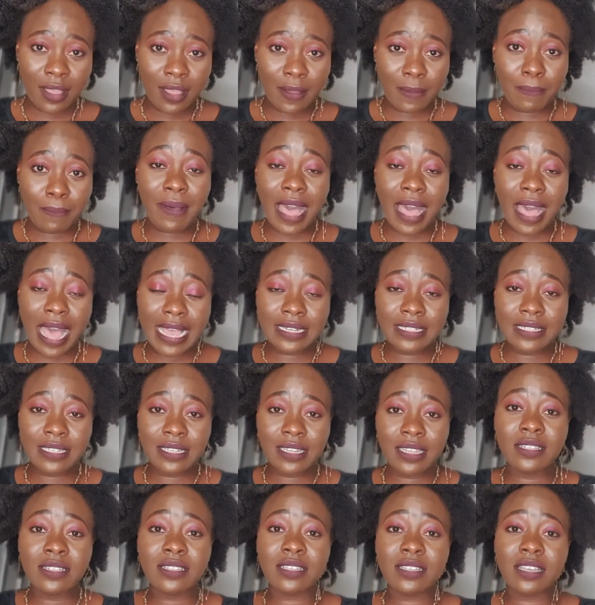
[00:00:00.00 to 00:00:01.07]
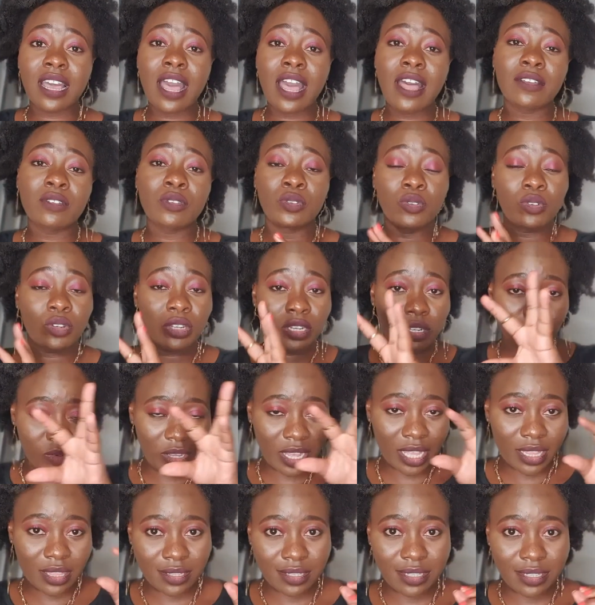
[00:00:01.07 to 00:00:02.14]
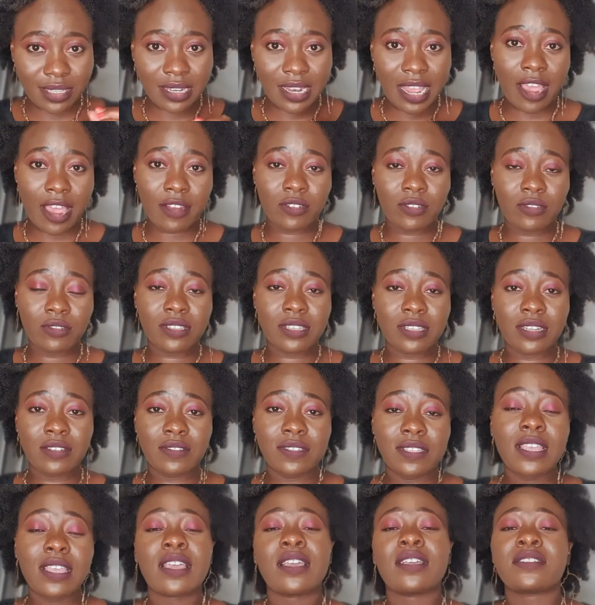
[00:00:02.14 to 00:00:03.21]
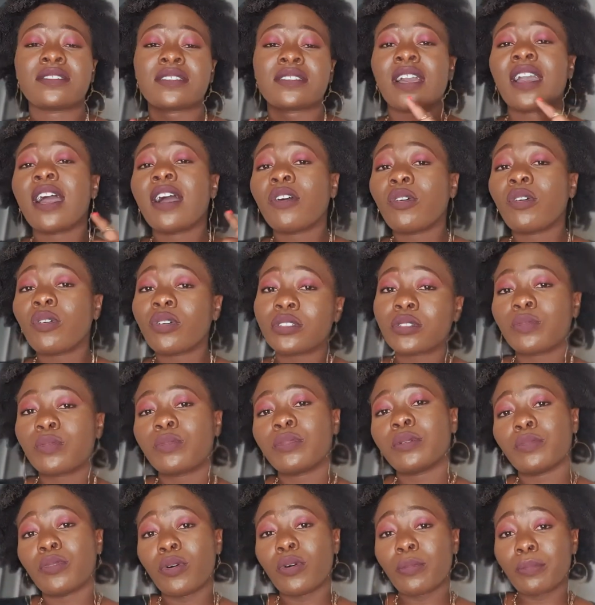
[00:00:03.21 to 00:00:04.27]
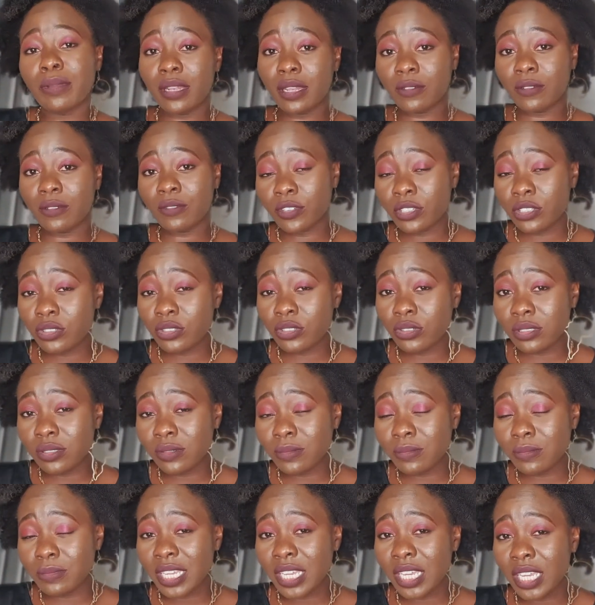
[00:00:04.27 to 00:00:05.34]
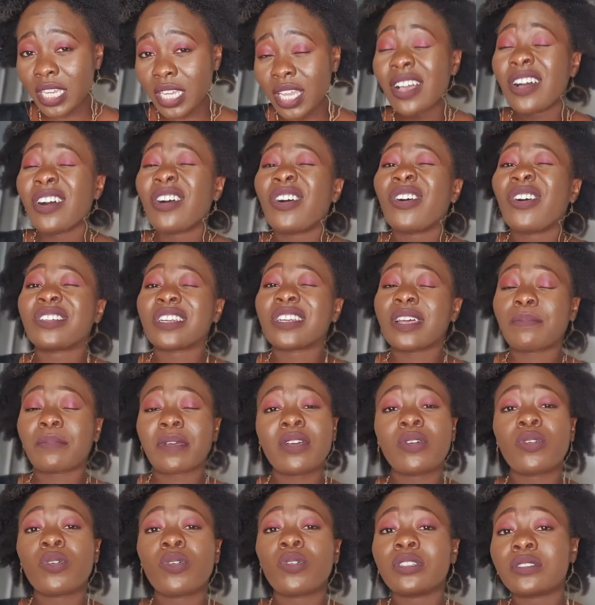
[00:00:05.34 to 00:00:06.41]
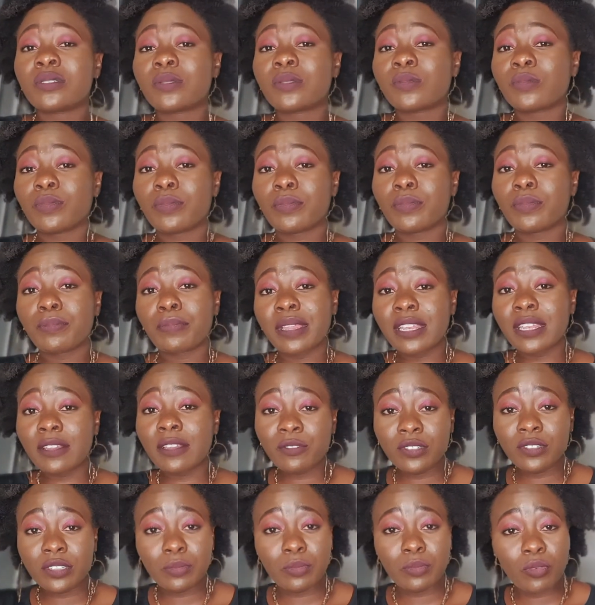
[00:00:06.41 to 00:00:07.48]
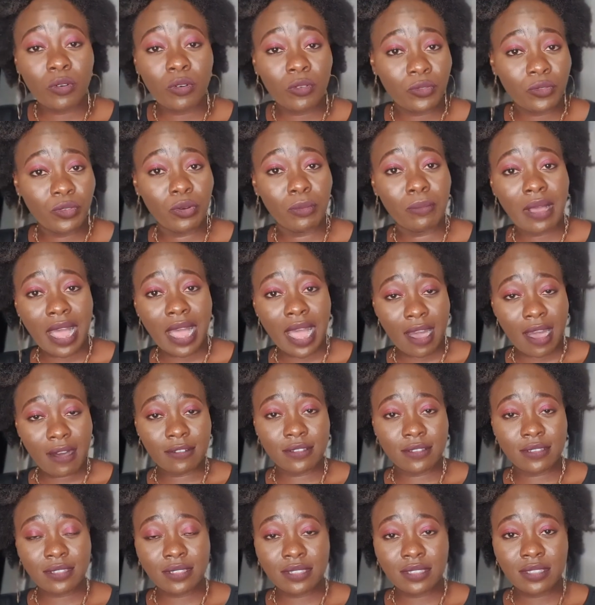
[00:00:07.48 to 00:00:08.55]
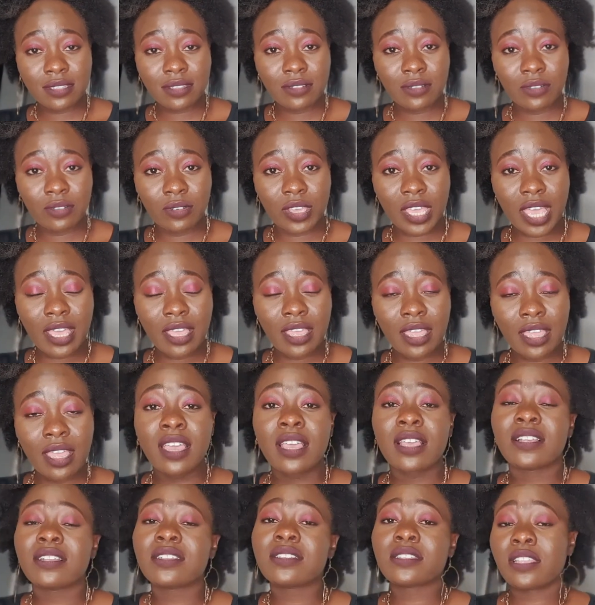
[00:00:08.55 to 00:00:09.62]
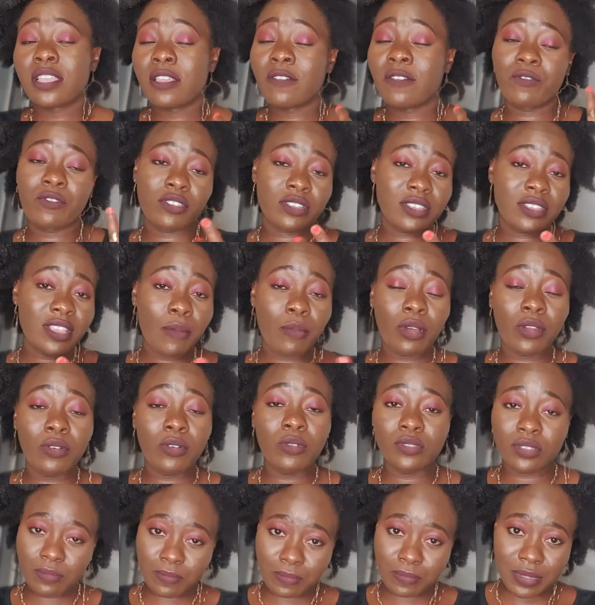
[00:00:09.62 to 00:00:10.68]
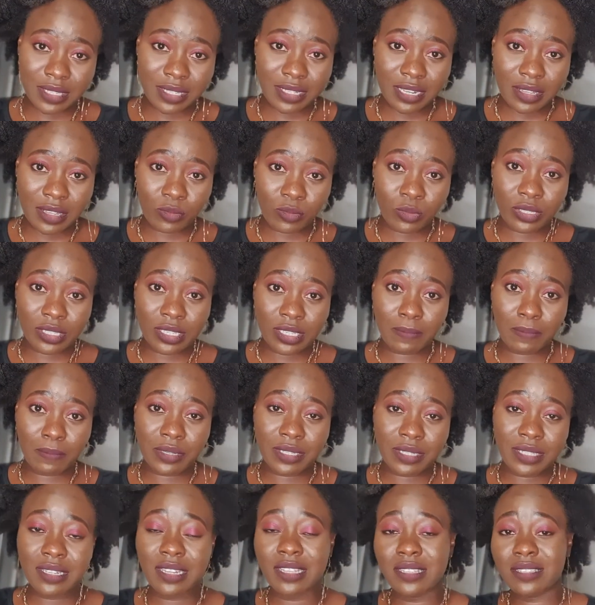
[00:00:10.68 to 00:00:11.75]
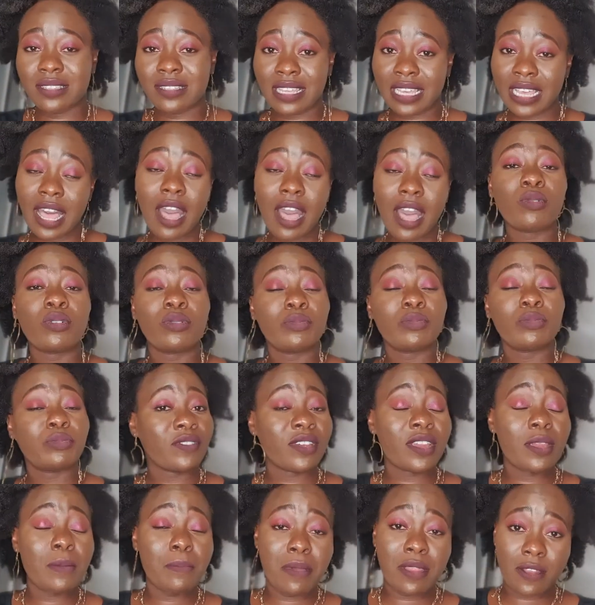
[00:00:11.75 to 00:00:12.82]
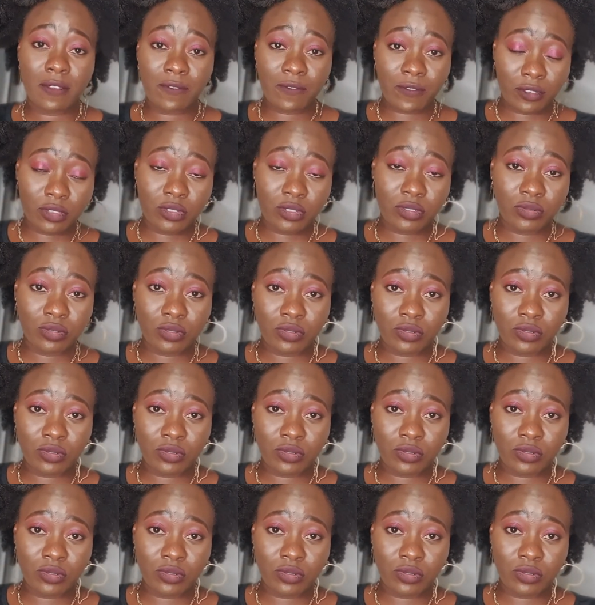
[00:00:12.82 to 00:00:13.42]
But is a car, you look at the scenarios and you say, is a car going to be more beneficial to me, or am I going to benefit more from a house? Okay, if you're someone who's in business, the car would be very beneficial to